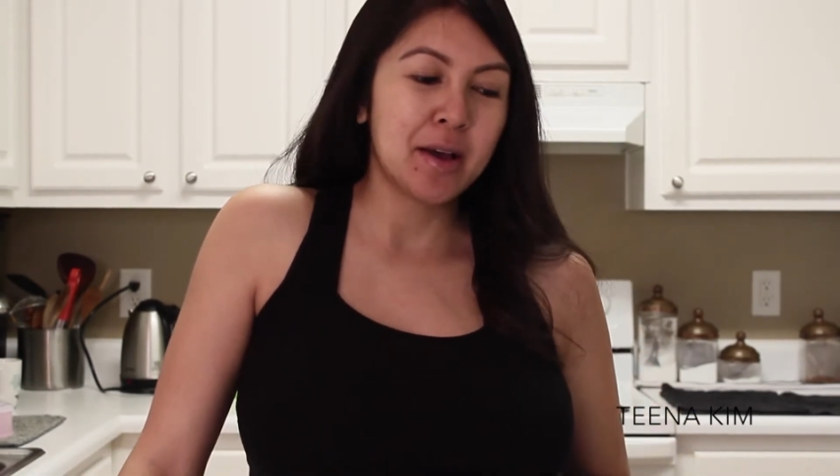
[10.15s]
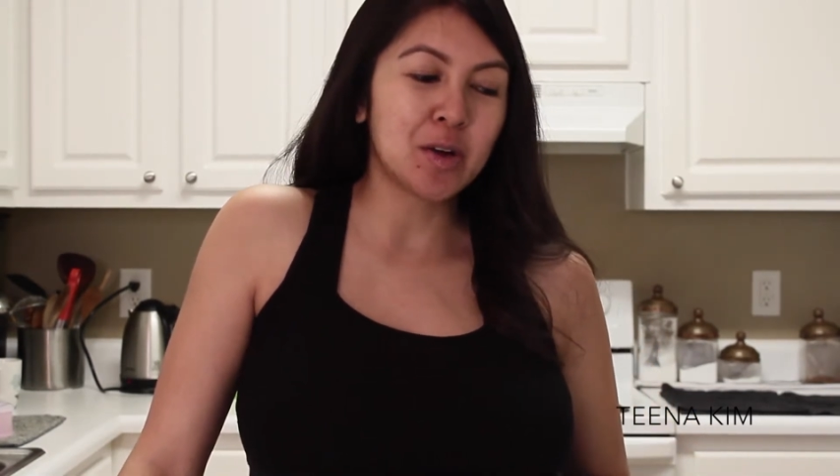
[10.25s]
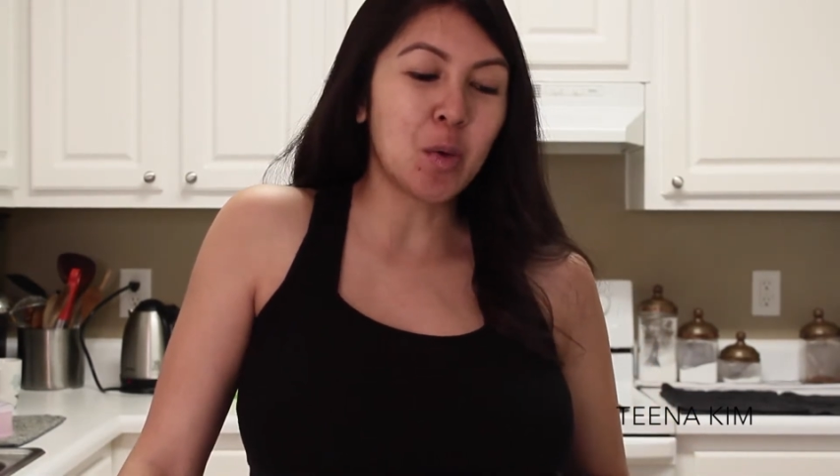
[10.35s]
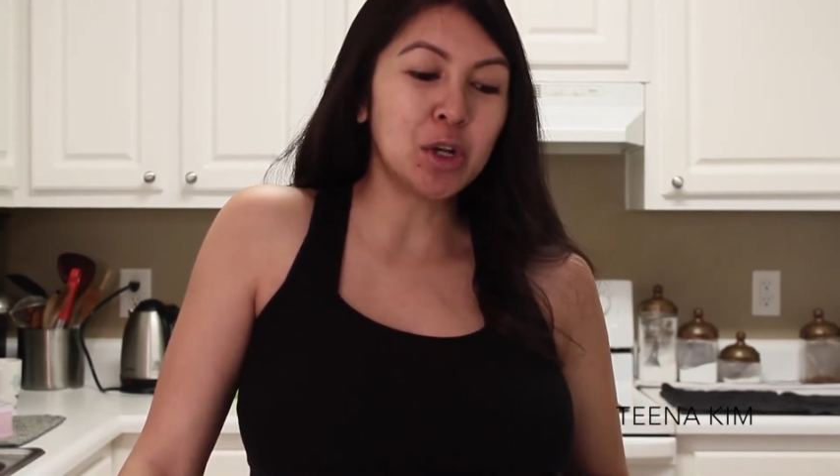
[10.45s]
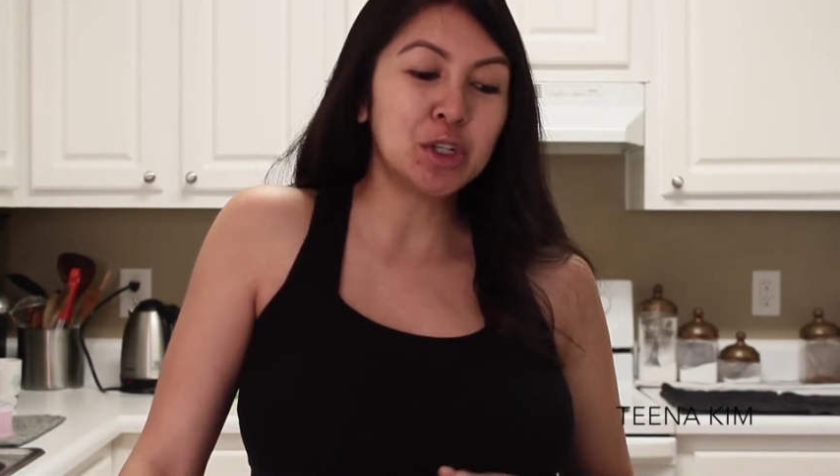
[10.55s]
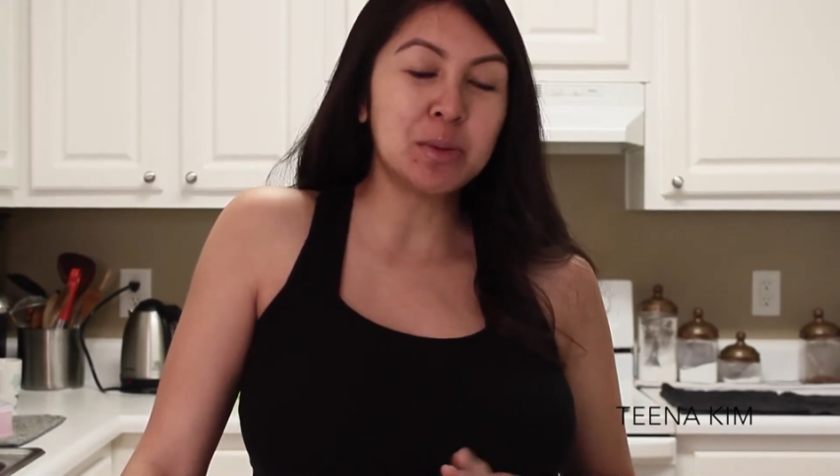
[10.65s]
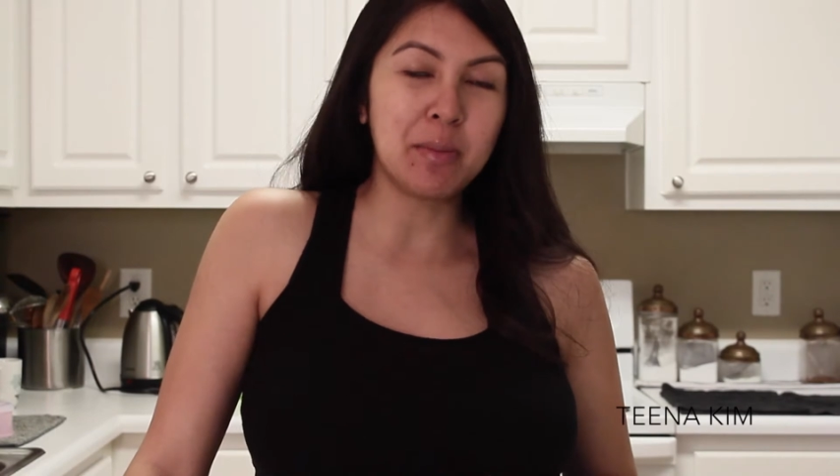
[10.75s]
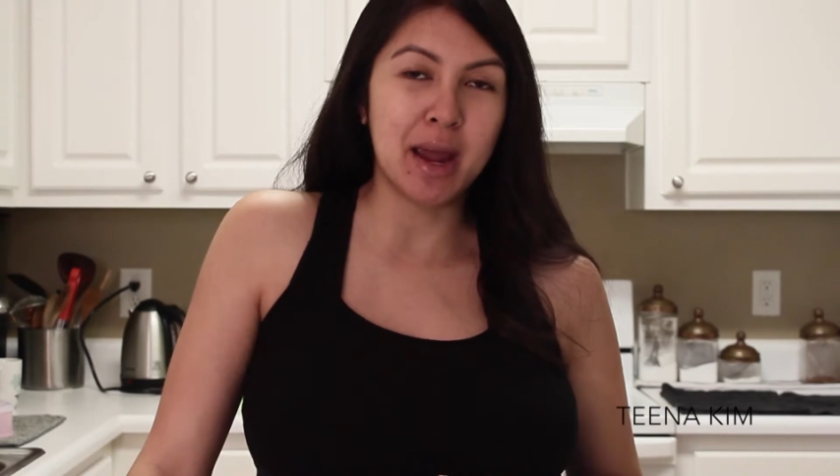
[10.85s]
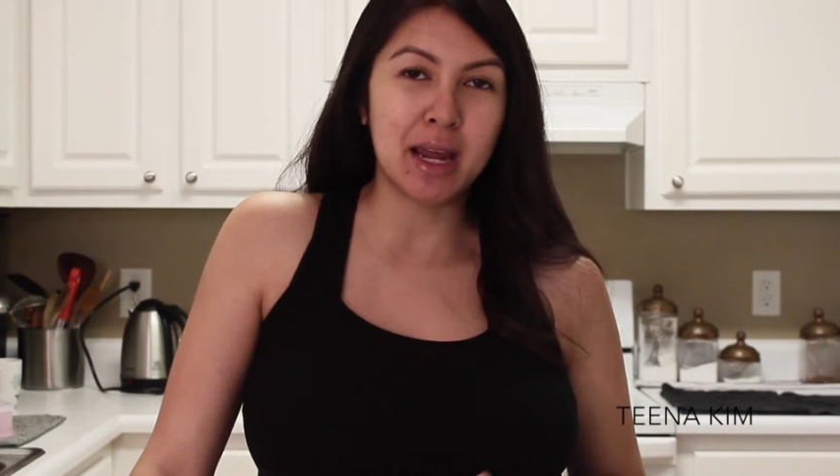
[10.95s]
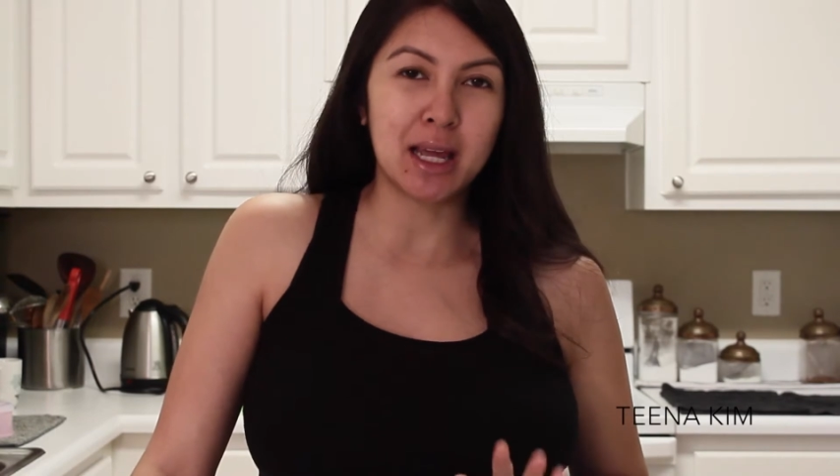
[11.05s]
going to
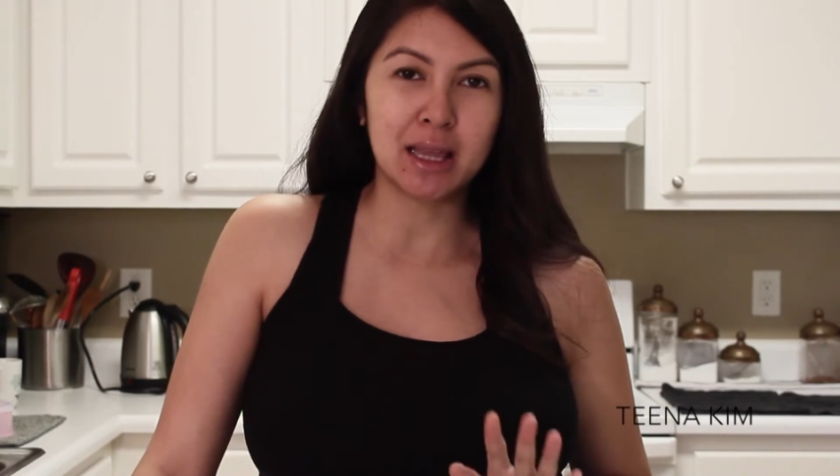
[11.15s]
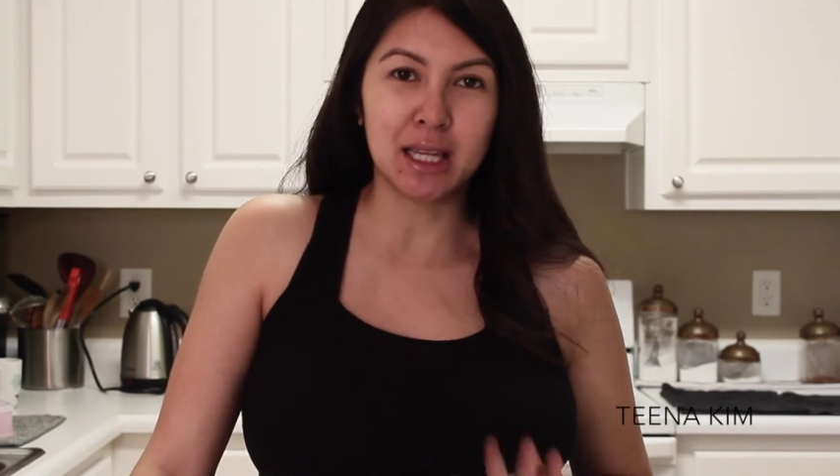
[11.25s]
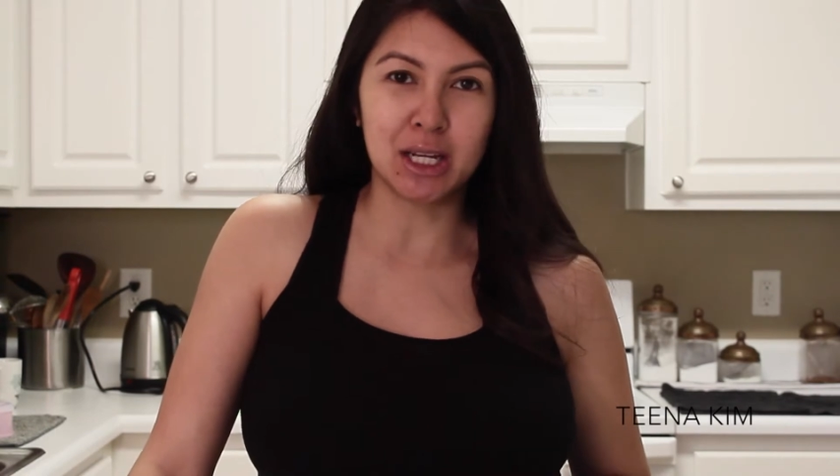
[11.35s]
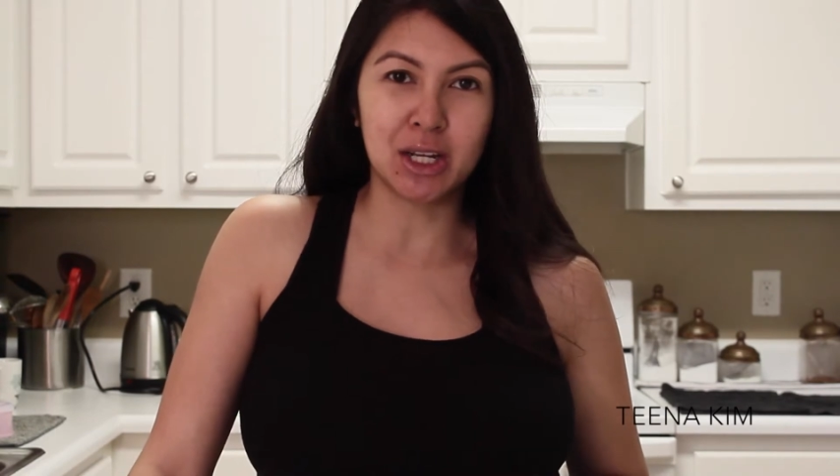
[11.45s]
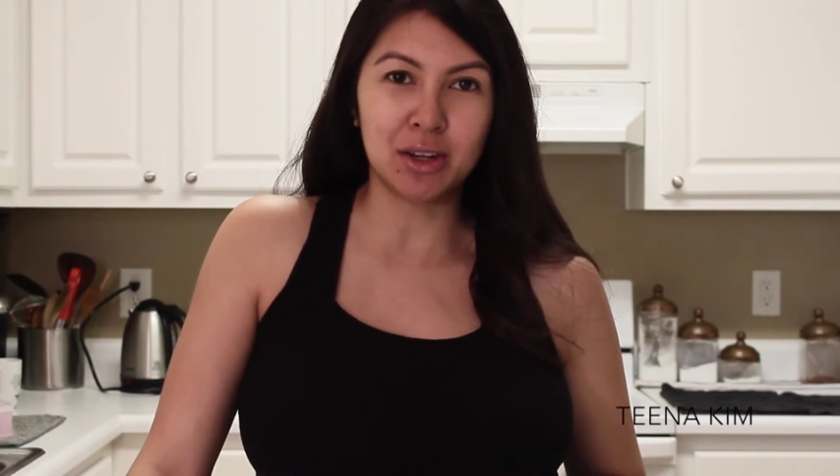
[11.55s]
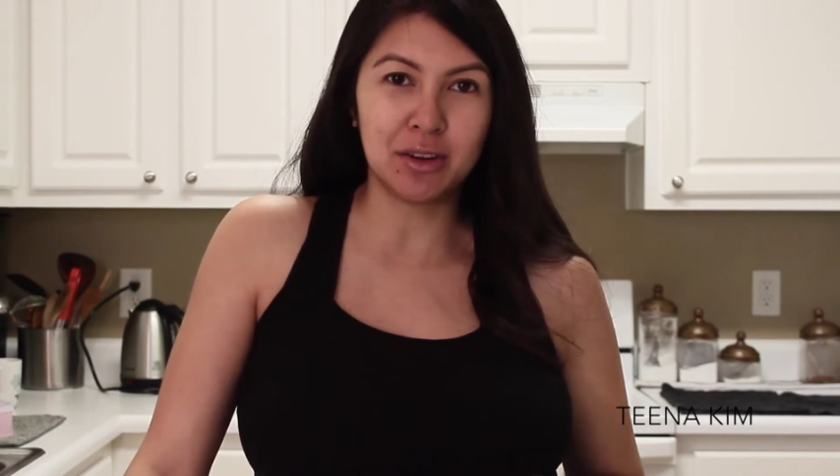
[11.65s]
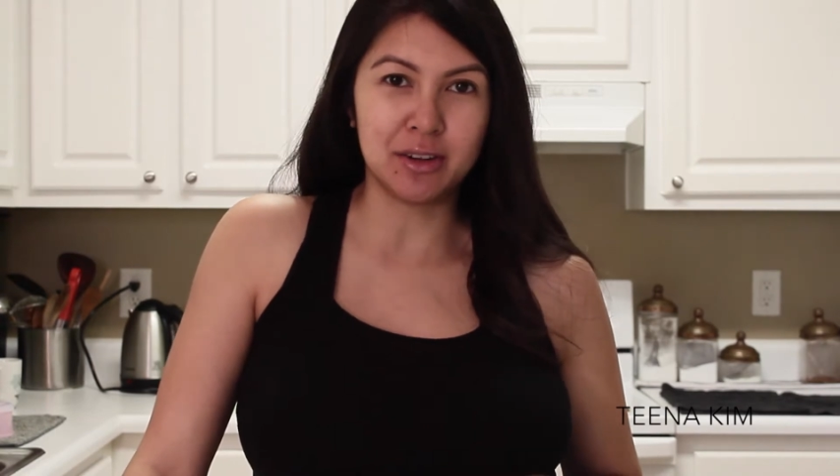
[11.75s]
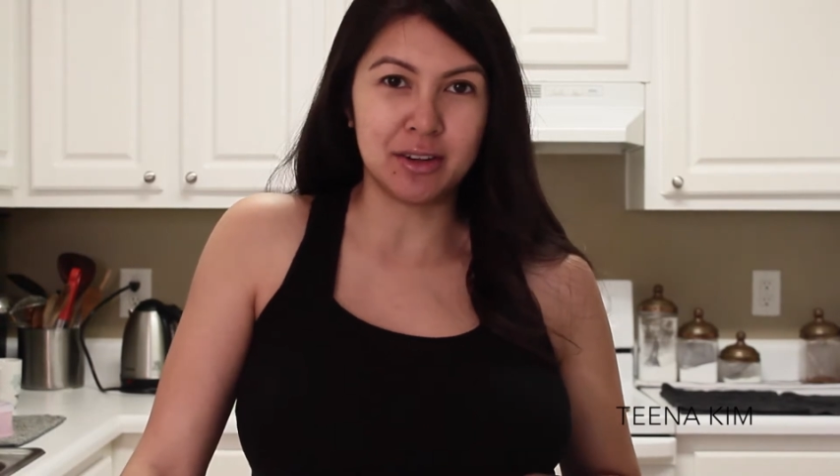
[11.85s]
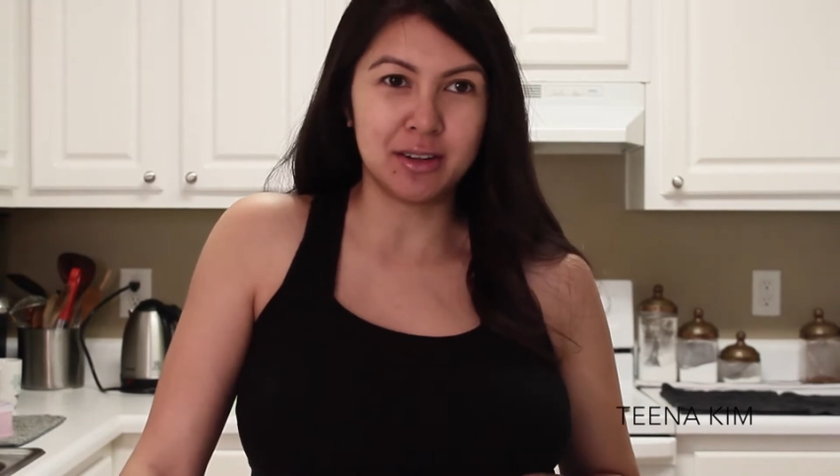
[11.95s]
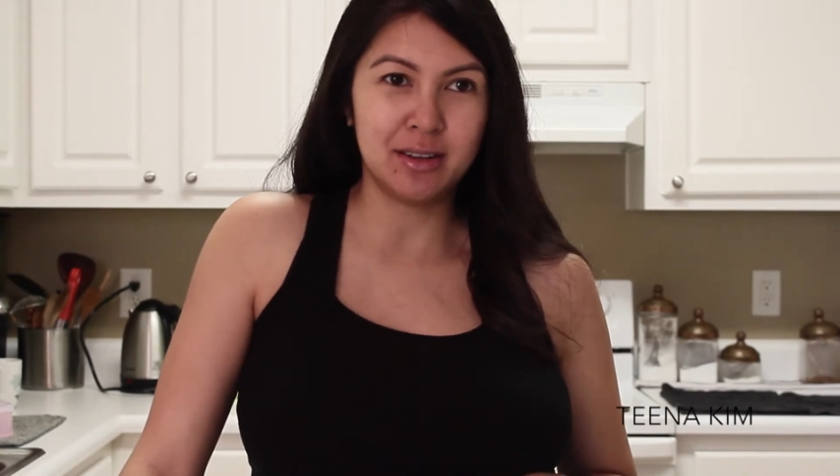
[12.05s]
make Thuk
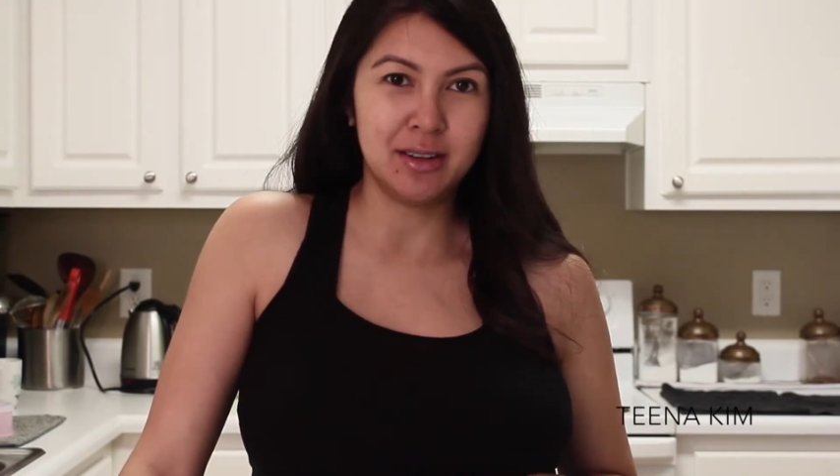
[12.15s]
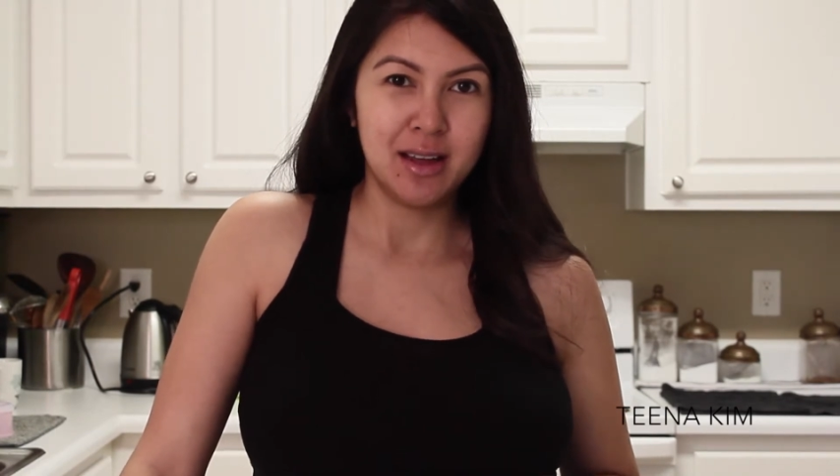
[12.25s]
Krueng.